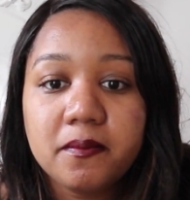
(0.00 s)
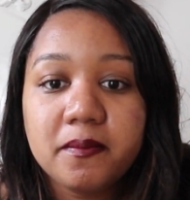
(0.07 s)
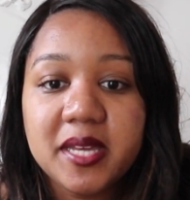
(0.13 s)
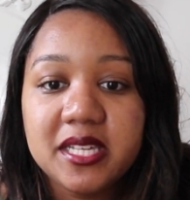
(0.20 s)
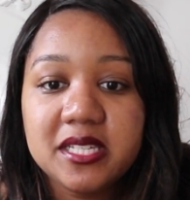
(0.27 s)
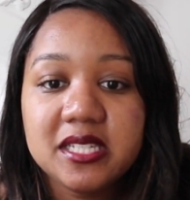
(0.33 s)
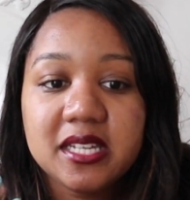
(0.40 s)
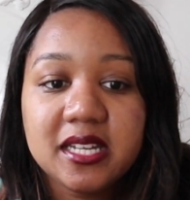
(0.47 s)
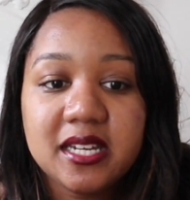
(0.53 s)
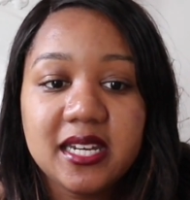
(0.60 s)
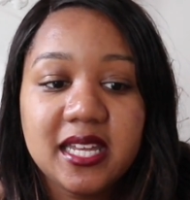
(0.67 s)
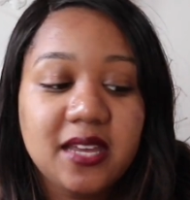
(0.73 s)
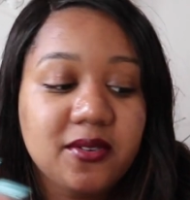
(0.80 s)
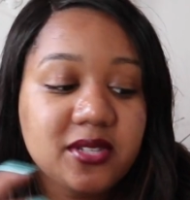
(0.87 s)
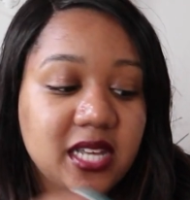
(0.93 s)

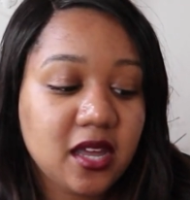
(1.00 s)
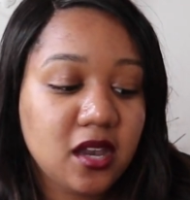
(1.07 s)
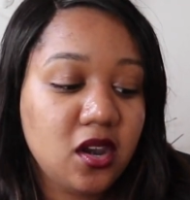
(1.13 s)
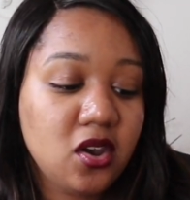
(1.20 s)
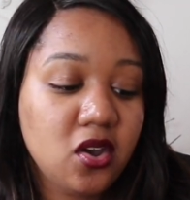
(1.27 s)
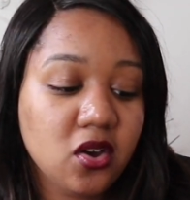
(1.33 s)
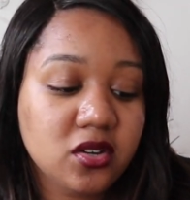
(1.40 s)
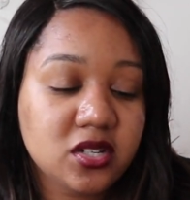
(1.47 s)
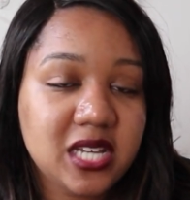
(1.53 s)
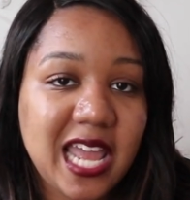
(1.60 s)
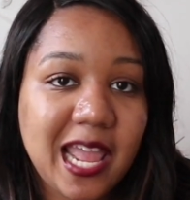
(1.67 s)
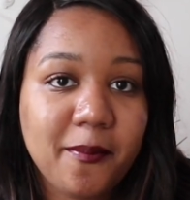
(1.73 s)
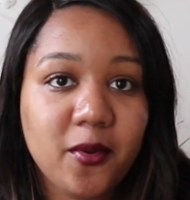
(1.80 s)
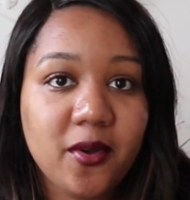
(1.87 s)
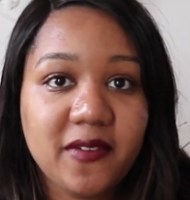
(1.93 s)
basically it was like a long
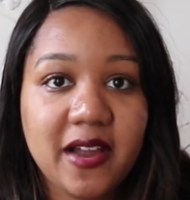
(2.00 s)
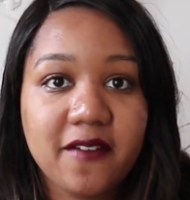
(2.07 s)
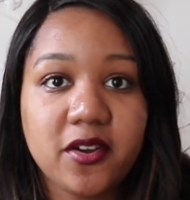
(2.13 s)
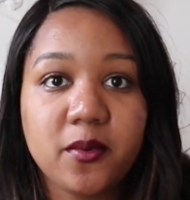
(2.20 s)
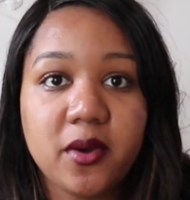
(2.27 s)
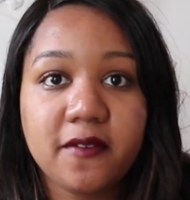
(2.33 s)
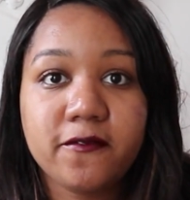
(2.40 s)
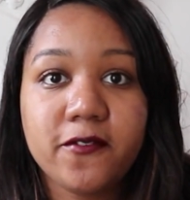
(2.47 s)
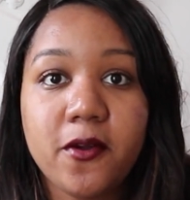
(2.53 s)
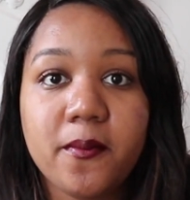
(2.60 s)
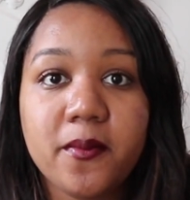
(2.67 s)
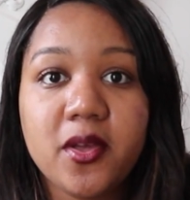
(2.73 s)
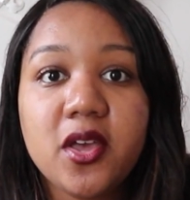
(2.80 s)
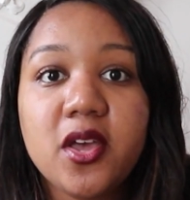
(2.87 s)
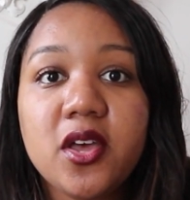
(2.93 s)
table with everyone
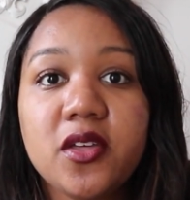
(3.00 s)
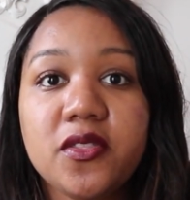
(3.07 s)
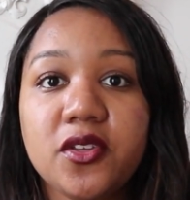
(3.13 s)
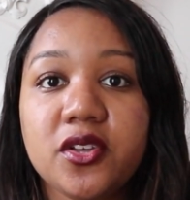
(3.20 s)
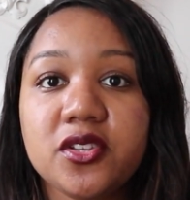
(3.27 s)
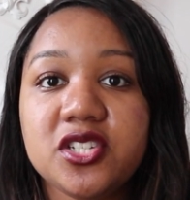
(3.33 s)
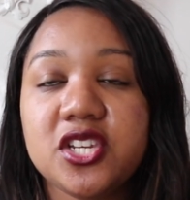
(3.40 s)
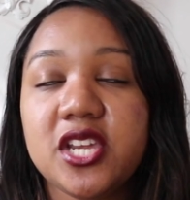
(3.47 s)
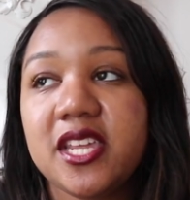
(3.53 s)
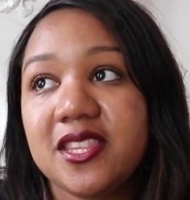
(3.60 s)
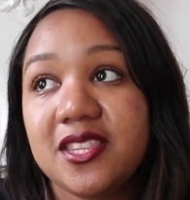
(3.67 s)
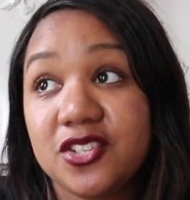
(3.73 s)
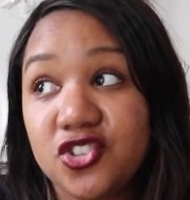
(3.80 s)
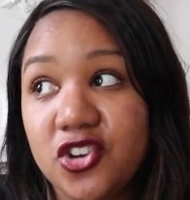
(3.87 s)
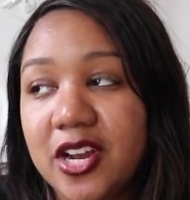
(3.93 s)
from
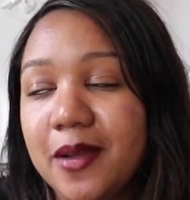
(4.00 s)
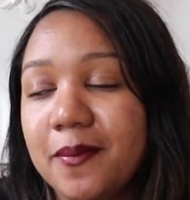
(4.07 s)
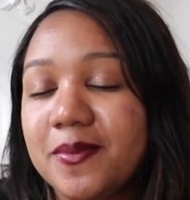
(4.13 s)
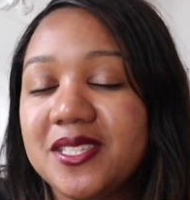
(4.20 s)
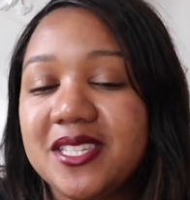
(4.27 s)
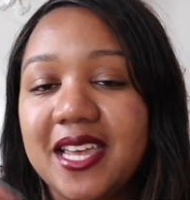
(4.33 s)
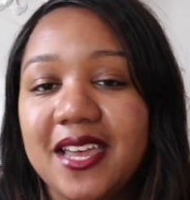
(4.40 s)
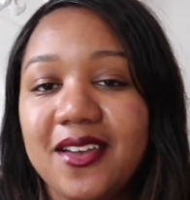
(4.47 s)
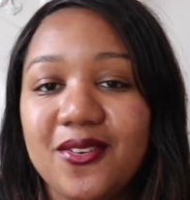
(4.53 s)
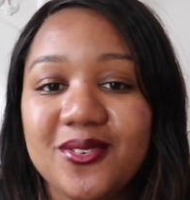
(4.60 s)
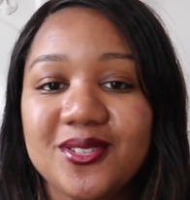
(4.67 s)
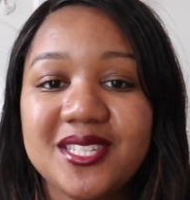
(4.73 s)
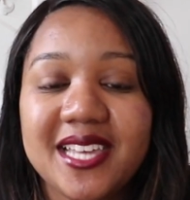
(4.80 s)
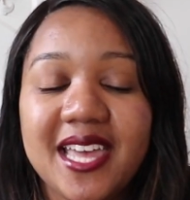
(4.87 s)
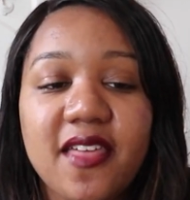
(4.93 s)
the trip sitting
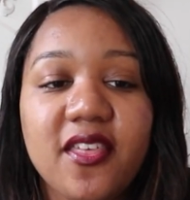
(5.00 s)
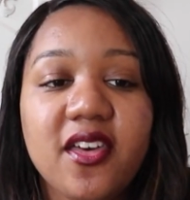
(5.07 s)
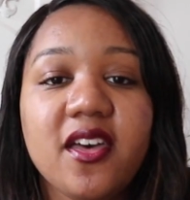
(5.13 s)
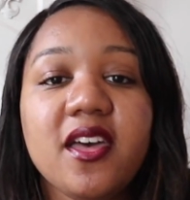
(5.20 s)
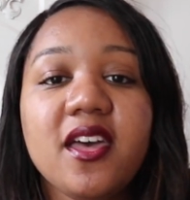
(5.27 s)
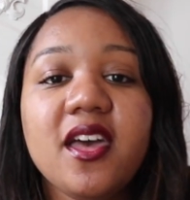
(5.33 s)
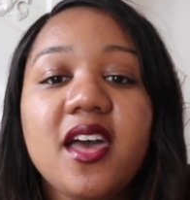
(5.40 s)
all together.